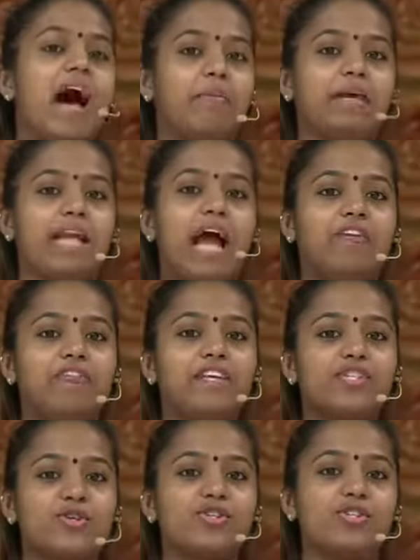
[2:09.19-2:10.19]
I mean, I feel
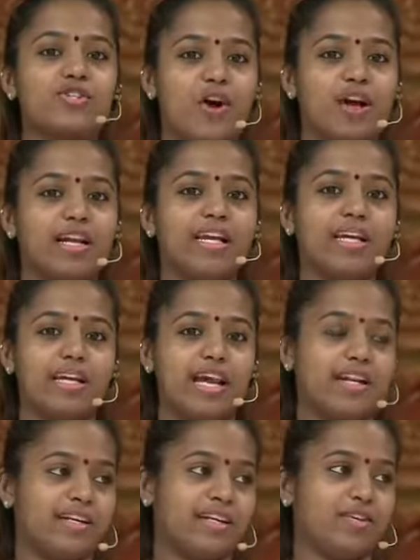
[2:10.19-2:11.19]
so strongly
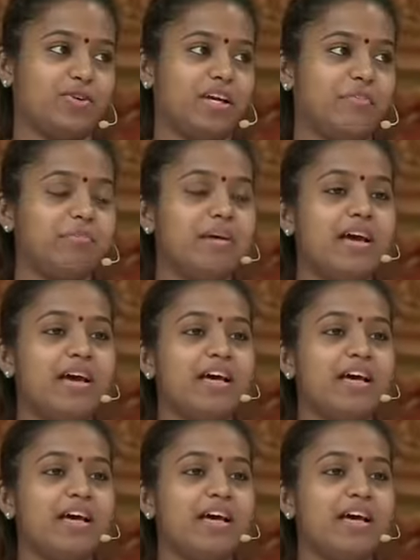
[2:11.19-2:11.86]
connected to him.